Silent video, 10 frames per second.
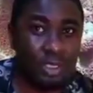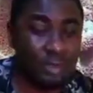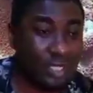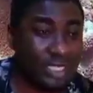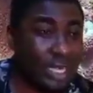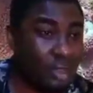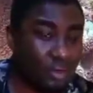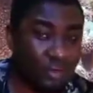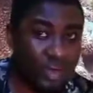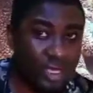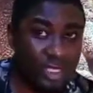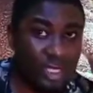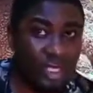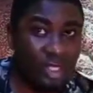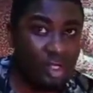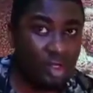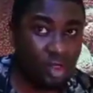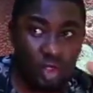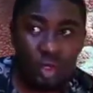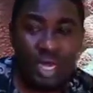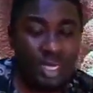especially your face. Usually they